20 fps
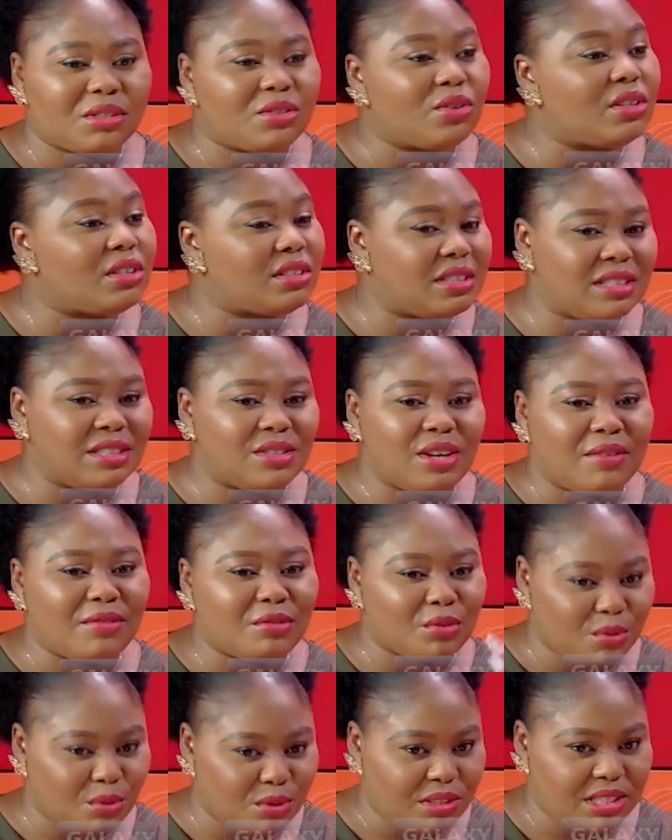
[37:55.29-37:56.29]
The only thing you have
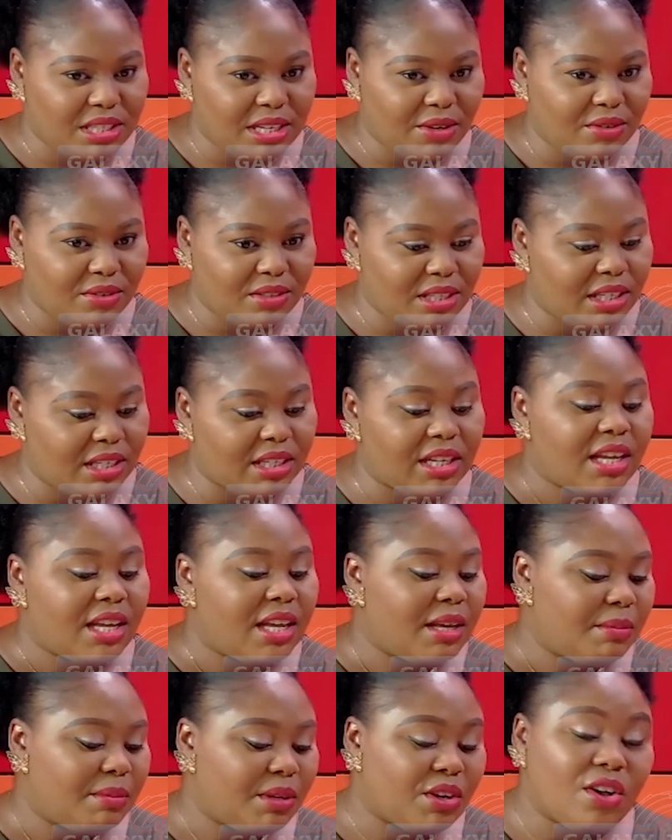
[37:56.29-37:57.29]
to lose it healthily,
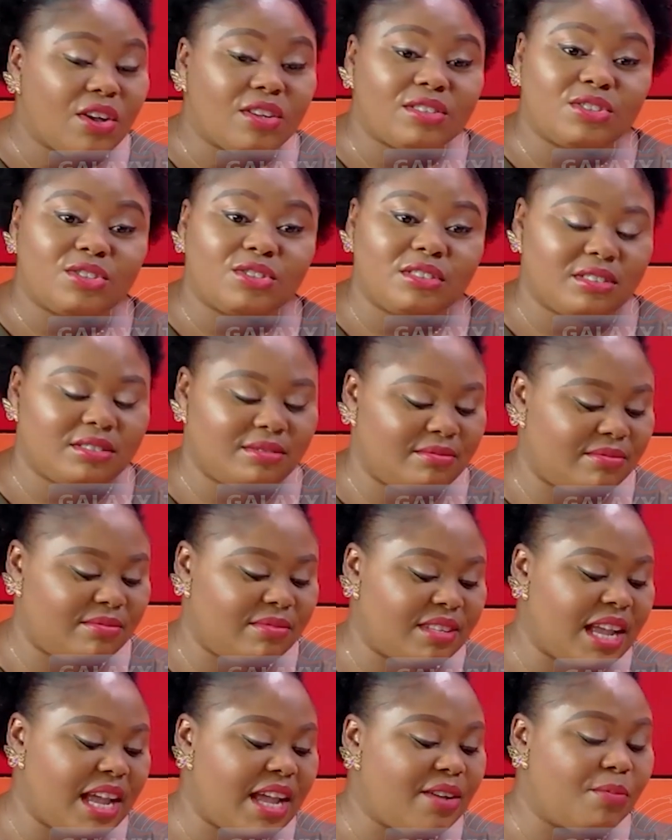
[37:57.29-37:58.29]
because
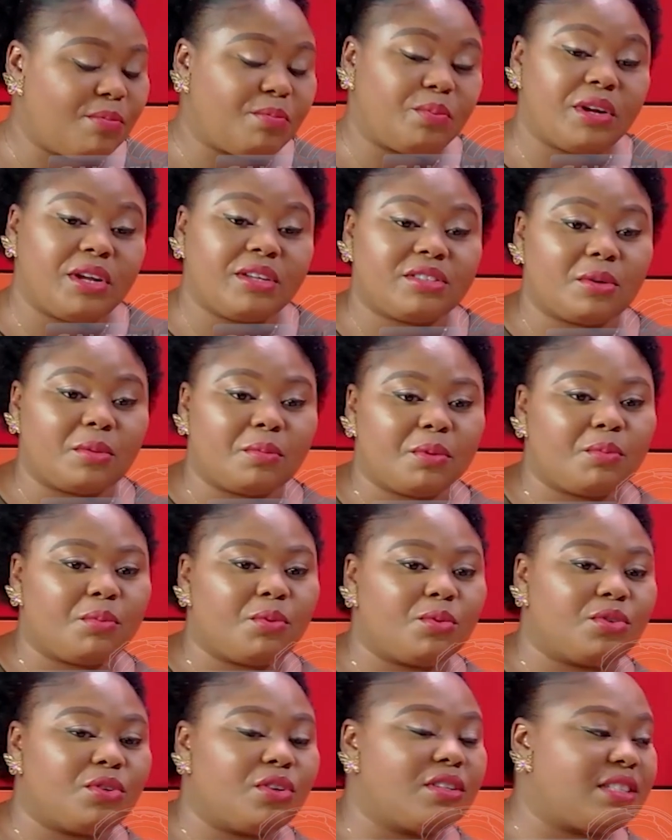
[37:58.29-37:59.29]
I pray some people
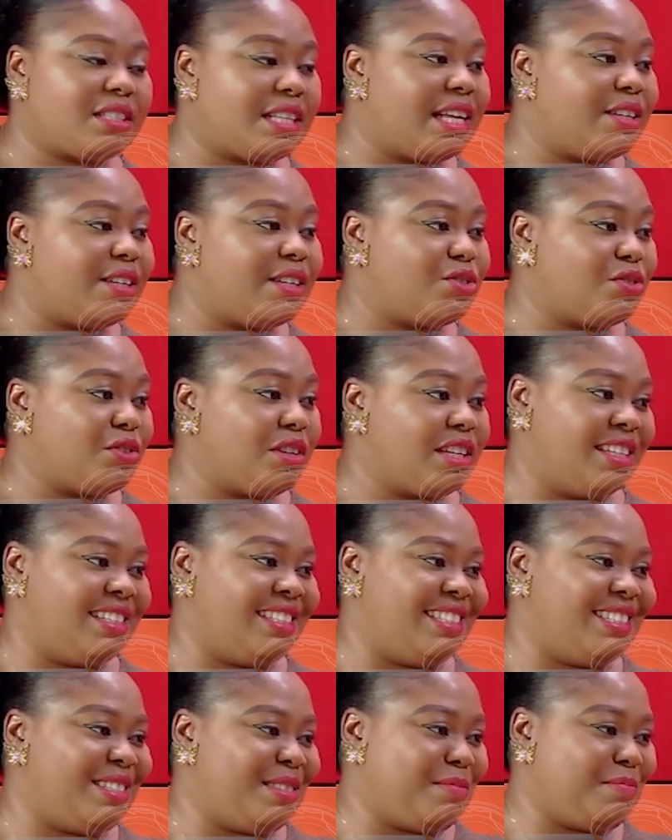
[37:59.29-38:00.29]
will not start trekking
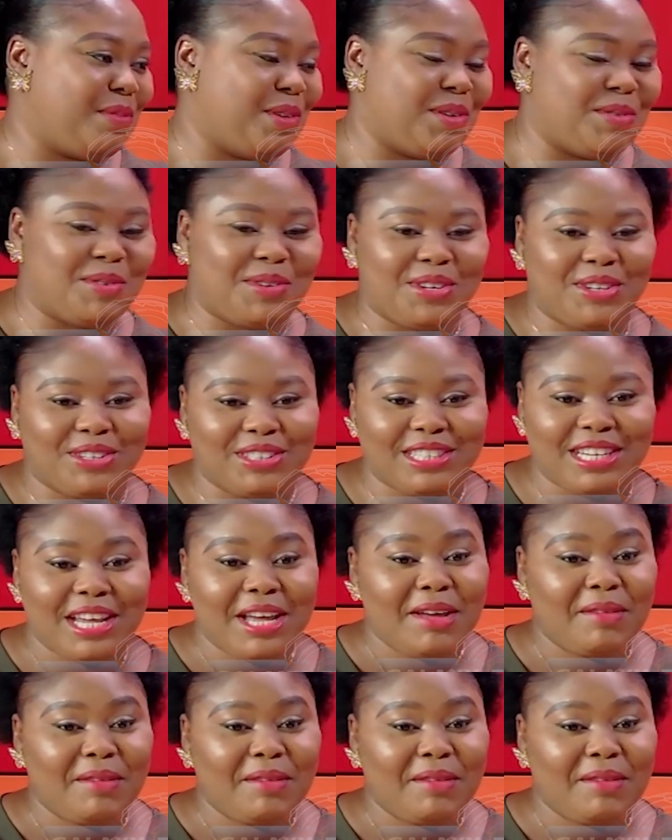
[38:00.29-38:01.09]
this period